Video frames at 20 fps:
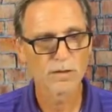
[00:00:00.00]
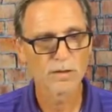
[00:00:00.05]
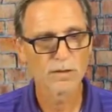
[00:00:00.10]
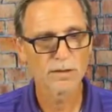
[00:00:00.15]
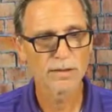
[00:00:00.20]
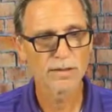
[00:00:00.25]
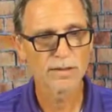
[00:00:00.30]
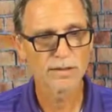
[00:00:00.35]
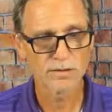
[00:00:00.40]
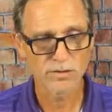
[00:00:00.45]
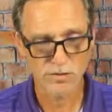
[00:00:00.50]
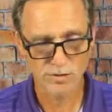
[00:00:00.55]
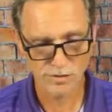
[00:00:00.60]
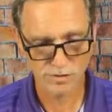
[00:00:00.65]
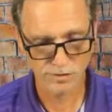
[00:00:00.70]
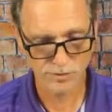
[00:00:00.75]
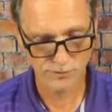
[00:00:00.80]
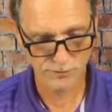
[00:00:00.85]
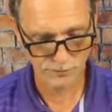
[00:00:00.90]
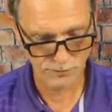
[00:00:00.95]

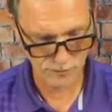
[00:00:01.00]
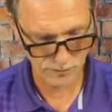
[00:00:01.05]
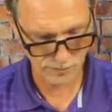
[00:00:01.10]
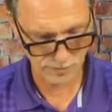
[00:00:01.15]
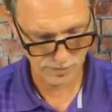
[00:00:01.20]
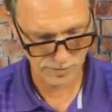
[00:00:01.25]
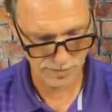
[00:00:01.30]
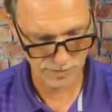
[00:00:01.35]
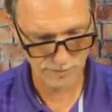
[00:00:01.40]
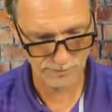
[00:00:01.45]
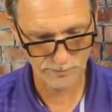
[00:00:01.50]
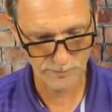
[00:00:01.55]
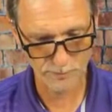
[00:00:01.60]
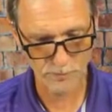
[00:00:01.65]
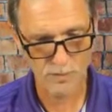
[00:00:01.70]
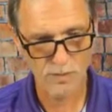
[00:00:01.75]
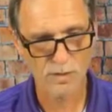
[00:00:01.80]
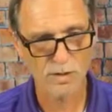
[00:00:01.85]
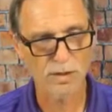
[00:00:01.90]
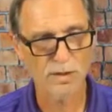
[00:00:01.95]
Insert for
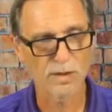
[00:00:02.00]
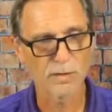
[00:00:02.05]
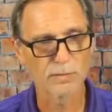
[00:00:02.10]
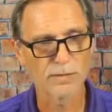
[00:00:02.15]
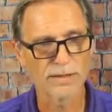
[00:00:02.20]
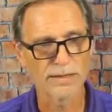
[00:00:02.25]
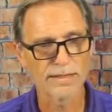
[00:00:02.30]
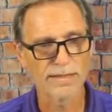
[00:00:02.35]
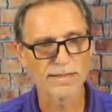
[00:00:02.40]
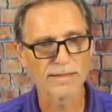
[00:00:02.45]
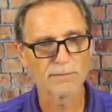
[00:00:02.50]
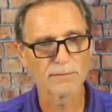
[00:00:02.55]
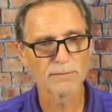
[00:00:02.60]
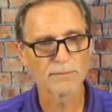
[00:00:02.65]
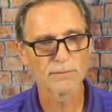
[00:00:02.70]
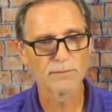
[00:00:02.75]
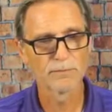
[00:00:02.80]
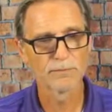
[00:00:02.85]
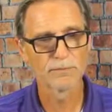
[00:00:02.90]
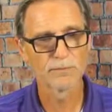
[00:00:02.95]
RPM.
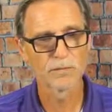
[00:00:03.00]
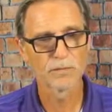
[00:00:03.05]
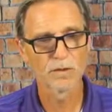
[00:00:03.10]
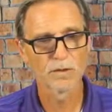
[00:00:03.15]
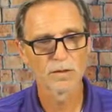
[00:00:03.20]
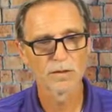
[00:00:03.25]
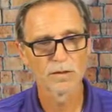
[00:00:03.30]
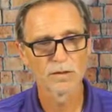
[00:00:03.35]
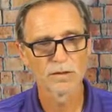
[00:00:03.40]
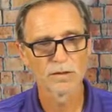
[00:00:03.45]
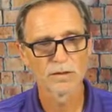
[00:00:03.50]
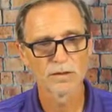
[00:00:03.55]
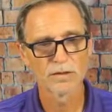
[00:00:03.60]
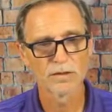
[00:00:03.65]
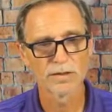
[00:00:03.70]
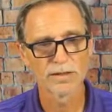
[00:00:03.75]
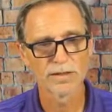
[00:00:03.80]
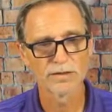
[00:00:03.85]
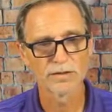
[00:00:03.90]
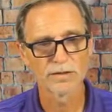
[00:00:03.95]
You
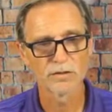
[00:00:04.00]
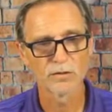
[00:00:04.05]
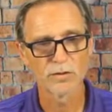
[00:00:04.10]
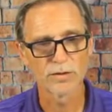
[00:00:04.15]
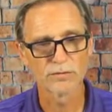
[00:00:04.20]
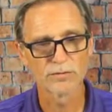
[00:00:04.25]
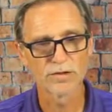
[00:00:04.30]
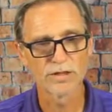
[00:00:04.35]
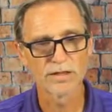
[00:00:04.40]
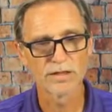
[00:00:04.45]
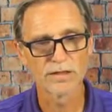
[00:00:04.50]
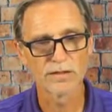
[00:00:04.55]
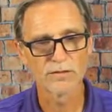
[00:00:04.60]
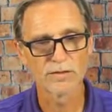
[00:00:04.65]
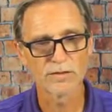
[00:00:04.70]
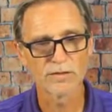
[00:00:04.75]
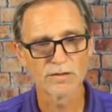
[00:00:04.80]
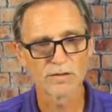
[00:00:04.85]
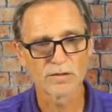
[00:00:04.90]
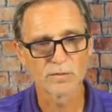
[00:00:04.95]
get the drift here.
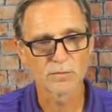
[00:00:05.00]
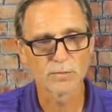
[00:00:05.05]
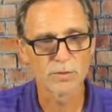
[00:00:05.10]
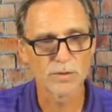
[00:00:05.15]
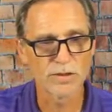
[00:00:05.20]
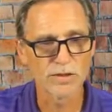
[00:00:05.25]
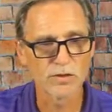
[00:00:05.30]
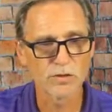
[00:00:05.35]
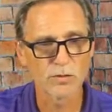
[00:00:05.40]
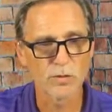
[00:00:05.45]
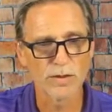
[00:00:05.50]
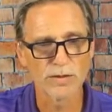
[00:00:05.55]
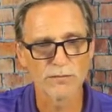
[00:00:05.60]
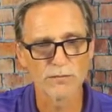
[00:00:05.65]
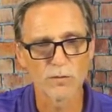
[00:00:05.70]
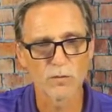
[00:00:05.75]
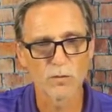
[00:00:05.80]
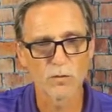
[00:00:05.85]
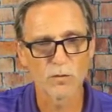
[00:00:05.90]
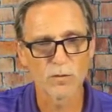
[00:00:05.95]
This is a pretty
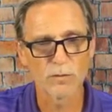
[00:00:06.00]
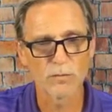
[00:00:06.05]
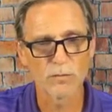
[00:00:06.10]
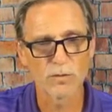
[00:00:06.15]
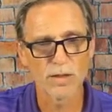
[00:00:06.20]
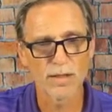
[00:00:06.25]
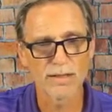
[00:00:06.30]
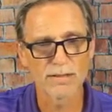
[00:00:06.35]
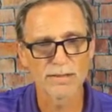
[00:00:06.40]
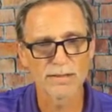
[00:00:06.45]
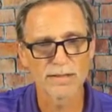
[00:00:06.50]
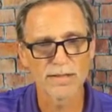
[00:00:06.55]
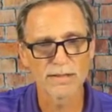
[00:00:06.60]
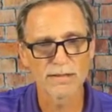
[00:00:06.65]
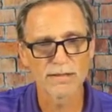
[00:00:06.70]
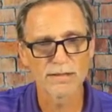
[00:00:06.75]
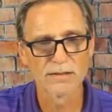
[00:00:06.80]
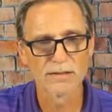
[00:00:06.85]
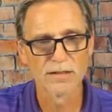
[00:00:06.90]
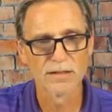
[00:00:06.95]
straightforward
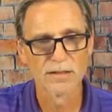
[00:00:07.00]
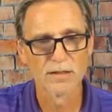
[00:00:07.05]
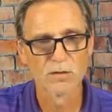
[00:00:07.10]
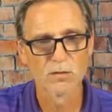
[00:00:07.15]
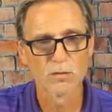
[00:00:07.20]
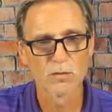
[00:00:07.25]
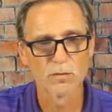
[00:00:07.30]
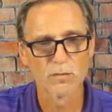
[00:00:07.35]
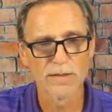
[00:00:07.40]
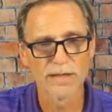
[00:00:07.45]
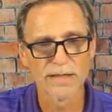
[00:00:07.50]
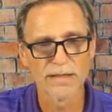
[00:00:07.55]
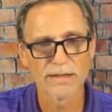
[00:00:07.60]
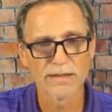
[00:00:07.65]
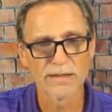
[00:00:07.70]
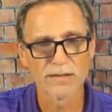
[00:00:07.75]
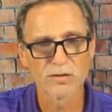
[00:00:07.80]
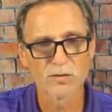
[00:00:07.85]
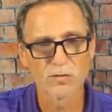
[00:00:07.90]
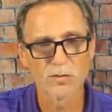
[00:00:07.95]
process. We'll make
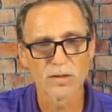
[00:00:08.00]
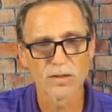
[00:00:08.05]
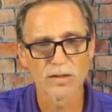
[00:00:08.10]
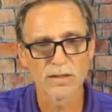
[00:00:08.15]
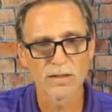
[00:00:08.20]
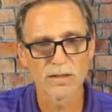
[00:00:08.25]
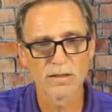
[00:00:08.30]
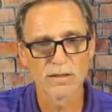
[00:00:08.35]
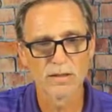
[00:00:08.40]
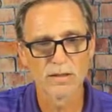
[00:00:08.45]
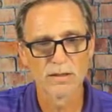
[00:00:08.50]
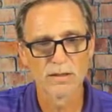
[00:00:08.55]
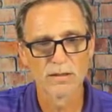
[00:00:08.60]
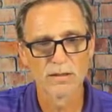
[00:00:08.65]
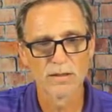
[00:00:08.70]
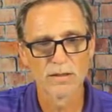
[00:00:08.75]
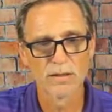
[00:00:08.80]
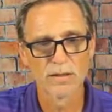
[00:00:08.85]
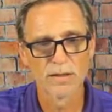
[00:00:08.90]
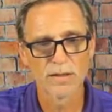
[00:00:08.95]
this one
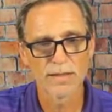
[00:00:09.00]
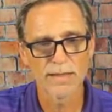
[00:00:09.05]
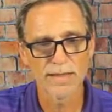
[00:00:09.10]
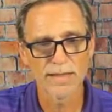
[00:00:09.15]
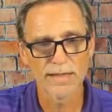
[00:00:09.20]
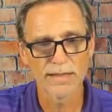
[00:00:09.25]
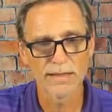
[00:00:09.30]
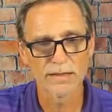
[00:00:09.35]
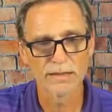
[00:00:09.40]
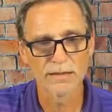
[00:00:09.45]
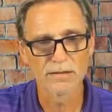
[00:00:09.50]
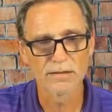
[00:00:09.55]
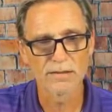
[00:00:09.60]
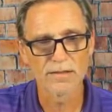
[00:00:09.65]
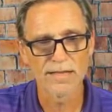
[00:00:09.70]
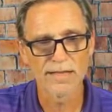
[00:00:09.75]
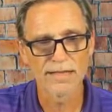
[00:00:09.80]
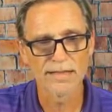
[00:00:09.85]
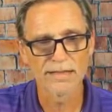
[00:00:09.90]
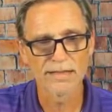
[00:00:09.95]
a
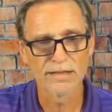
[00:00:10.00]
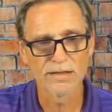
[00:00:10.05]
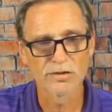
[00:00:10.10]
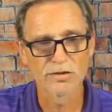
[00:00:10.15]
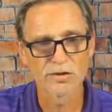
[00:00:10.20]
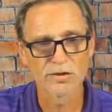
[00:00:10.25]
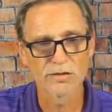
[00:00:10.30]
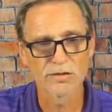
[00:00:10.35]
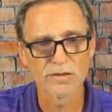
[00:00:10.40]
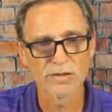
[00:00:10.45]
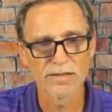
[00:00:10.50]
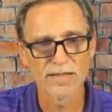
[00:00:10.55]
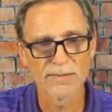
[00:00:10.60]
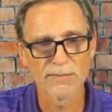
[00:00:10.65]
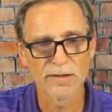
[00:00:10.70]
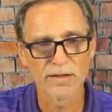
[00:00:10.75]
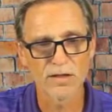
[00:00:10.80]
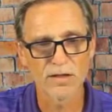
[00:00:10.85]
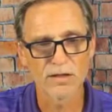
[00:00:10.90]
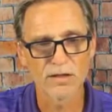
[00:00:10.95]
unsigned integer. This time
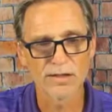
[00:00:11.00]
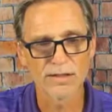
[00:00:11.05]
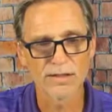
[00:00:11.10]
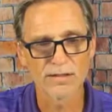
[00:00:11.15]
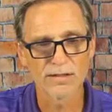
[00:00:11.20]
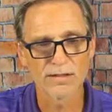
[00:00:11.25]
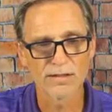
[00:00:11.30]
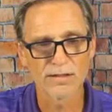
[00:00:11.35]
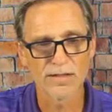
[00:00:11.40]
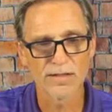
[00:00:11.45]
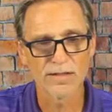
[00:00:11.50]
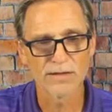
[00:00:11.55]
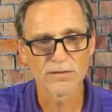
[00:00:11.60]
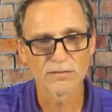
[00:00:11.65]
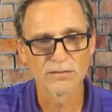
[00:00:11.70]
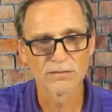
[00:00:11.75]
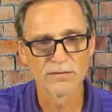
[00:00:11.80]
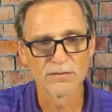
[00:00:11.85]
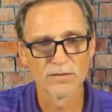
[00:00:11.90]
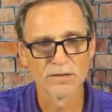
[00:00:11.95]
I clicked instead of
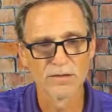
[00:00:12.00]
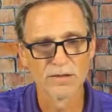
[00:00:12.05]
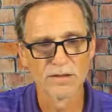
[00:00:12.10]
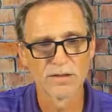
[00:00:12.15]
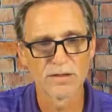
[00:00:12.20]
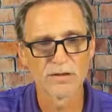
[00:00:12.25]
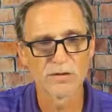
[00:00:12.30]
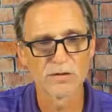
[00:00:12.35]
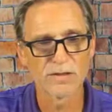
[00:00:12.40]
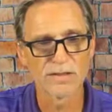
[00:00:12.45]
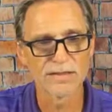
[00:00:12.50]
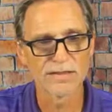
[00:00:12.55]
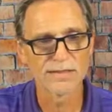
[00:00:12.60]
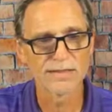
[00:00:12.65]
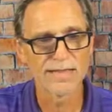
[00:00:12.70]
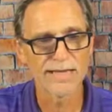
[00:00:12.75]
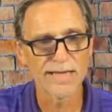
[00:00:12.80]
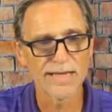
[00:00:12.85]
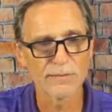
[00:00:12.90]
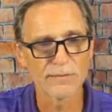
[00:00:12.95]
using the
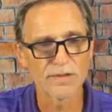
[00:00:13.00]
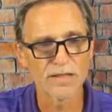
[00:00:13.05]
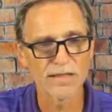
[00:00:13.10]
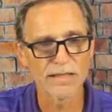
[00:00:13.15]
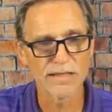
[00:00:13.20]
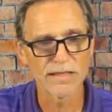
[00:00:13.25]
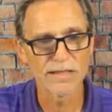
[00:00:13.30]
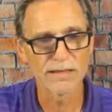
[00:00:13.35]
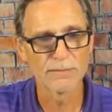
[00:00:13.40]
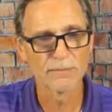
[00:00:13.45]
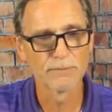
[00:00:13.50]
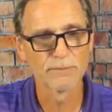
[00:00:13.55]
tab key.